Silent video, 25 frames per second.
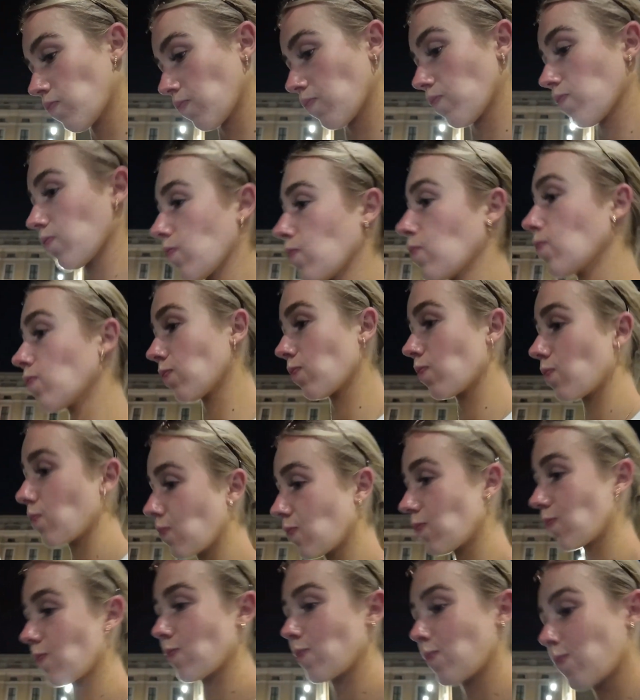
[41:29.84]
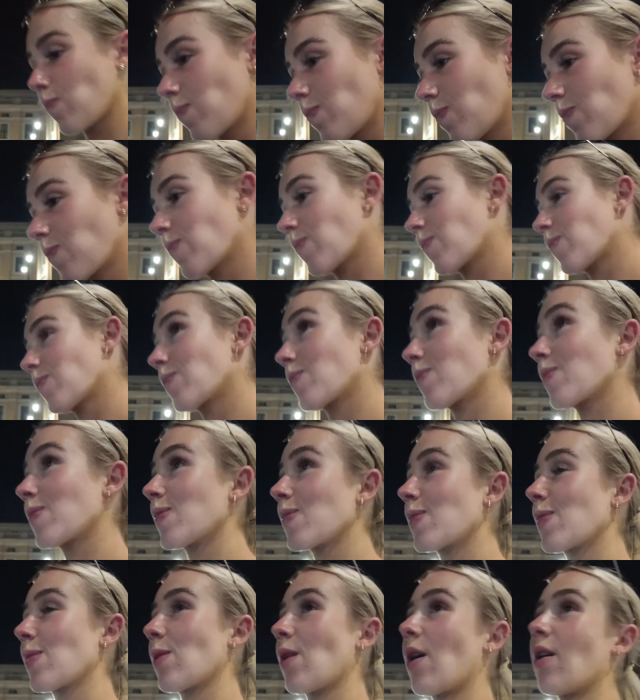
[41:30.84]
I'm going to say
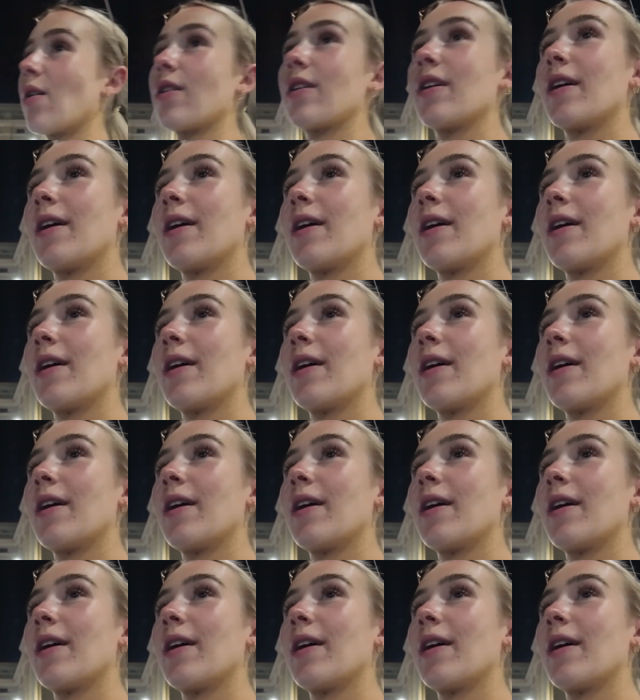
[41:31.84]
35.4.